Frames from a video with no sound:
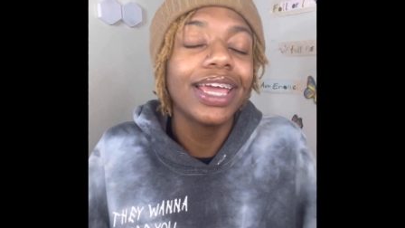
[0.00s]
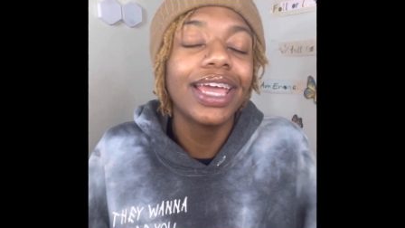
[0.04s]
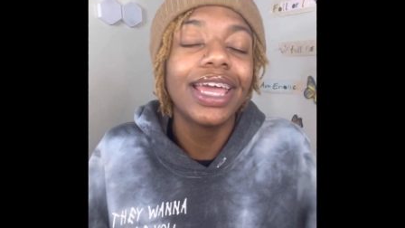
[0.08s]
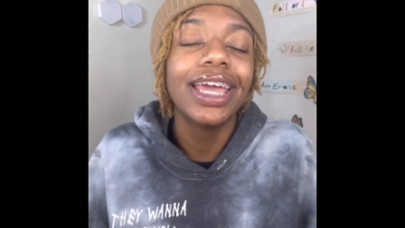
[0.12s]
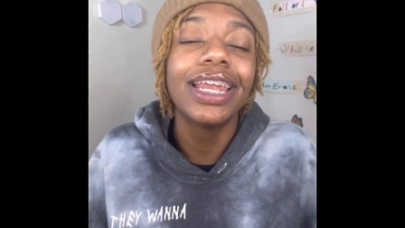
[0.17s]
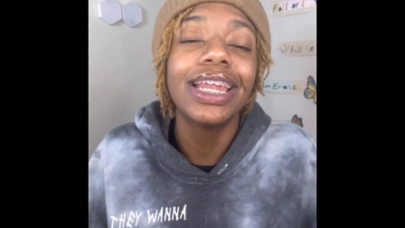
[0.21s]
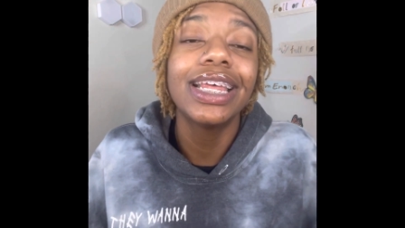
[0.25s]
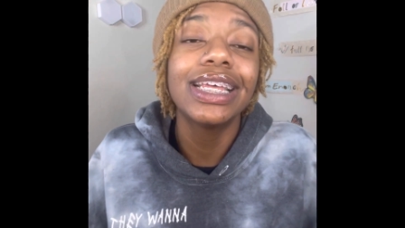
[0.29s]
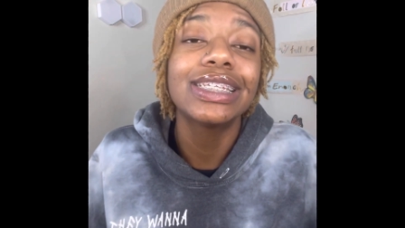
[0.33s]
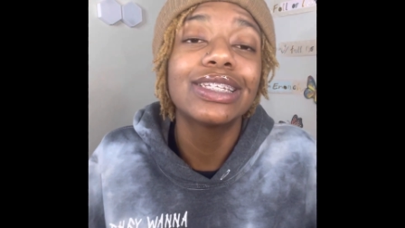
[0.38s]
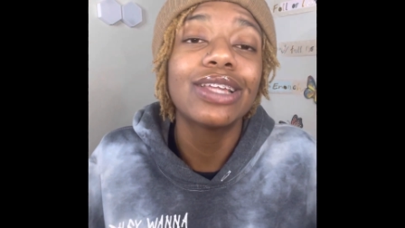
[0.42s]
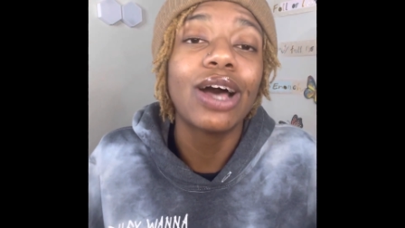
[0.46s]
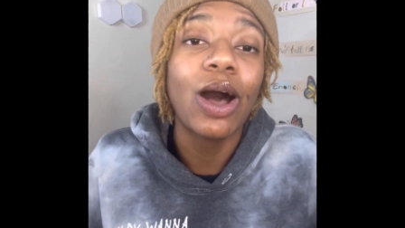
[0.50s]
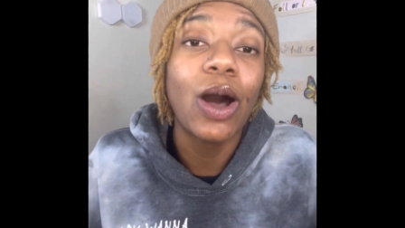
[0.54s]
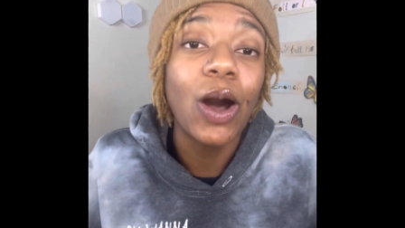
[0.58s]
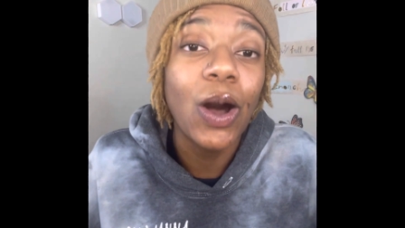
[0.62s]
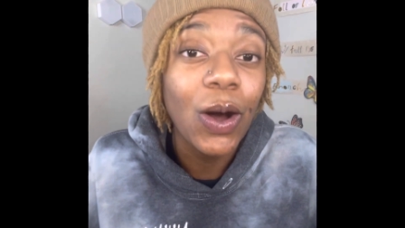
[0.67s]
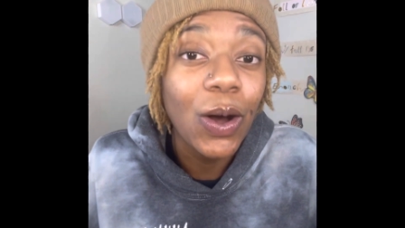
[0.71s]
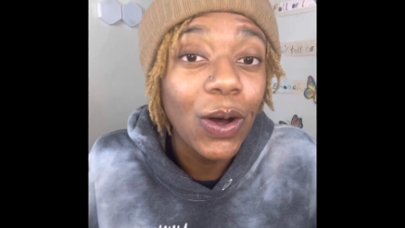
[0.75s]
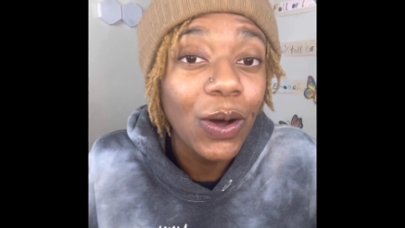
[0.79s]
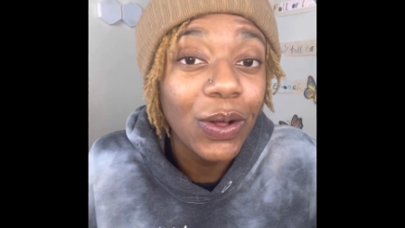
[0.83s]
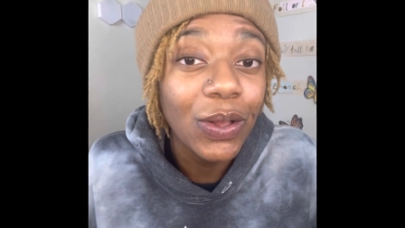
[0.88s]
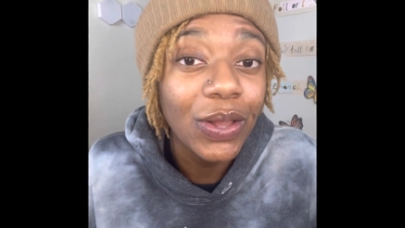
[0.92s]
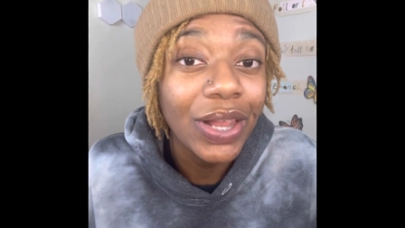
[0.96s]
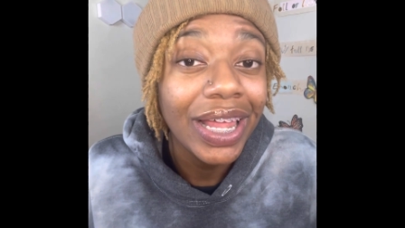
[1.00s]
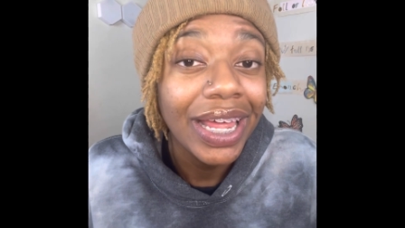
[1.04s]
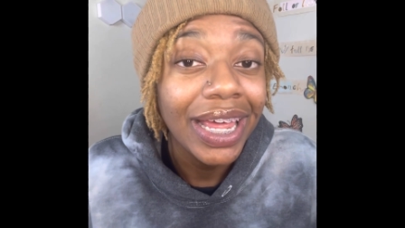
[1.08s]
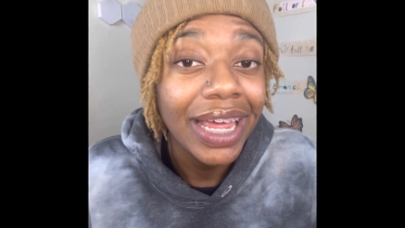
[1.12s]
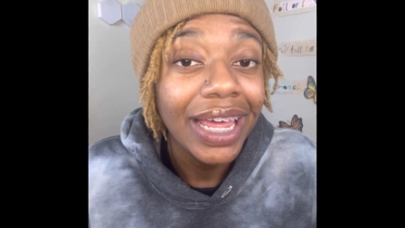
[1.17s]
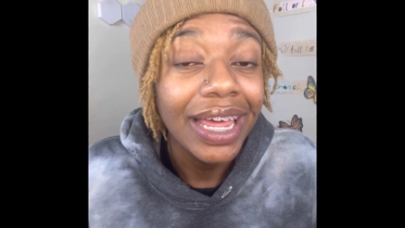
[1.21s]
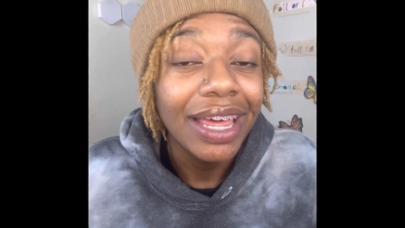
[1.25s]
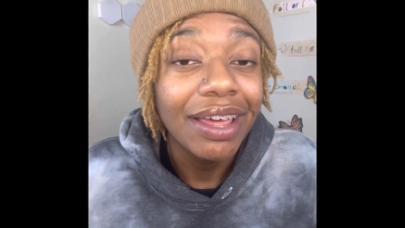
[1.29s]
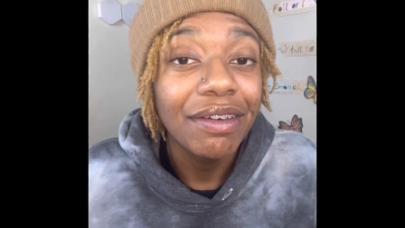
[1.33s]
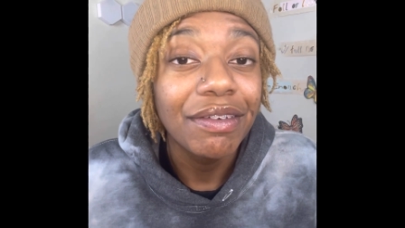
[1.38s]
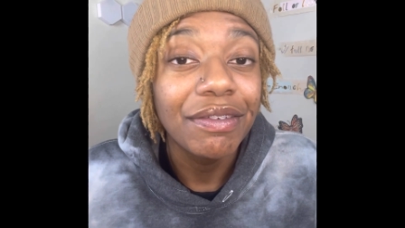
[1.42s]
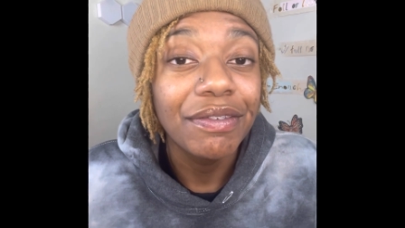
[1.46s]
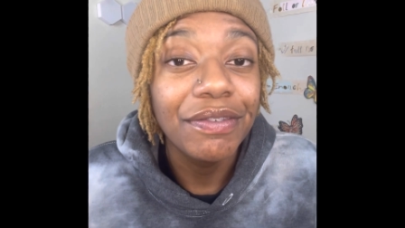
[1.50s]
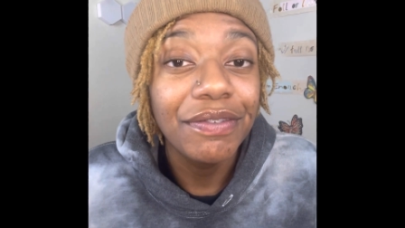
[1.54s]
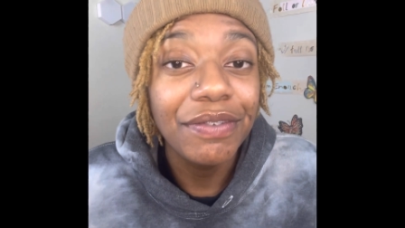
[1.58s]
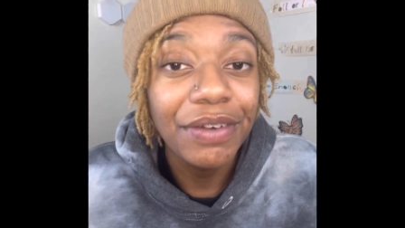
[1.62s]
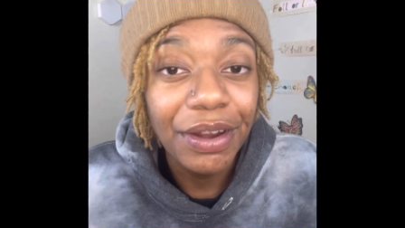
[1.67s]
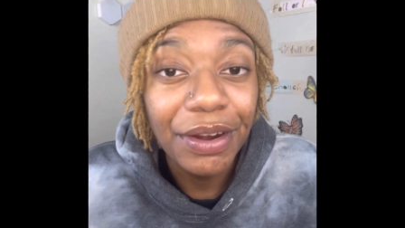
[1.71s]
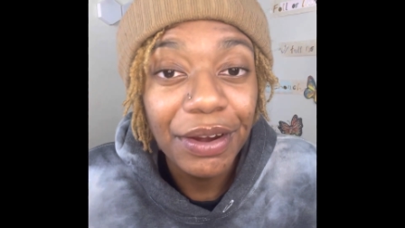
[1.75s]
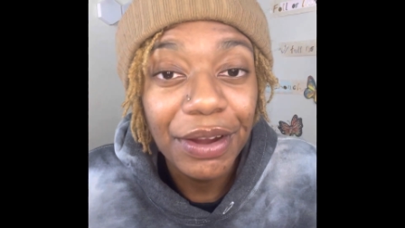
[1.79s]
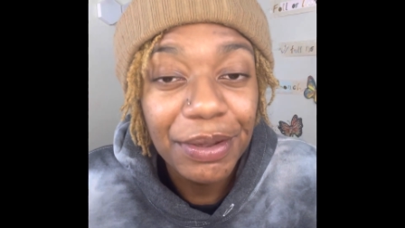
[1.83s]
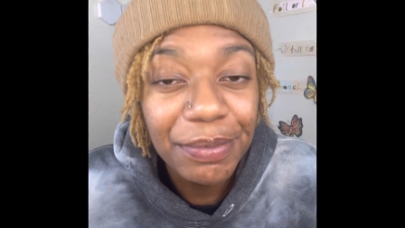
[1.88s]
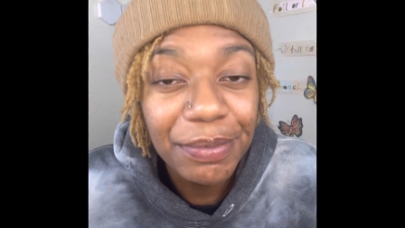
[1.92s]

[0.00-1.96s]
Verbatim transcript: It is all very